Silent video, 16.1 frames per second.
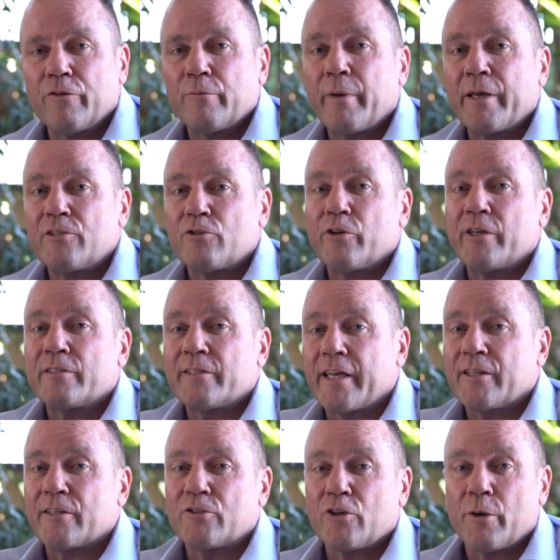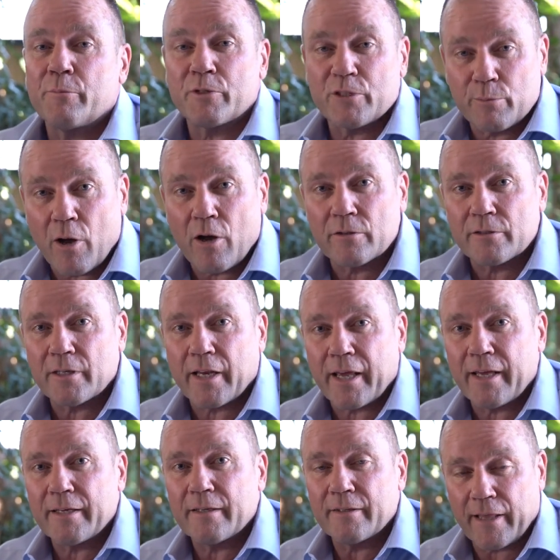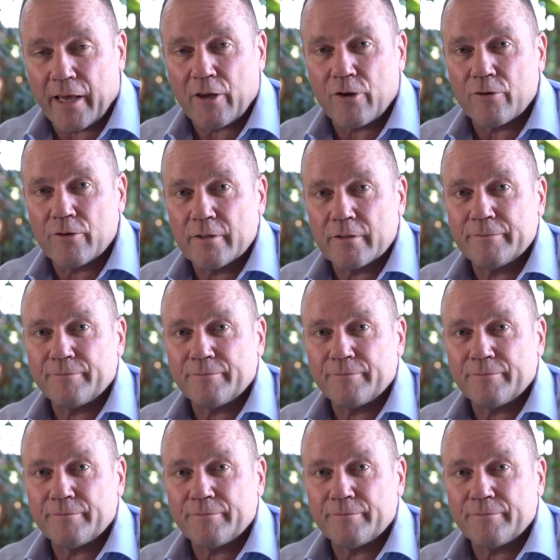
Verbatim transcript: and make sure you take the time to smile today. Thank you.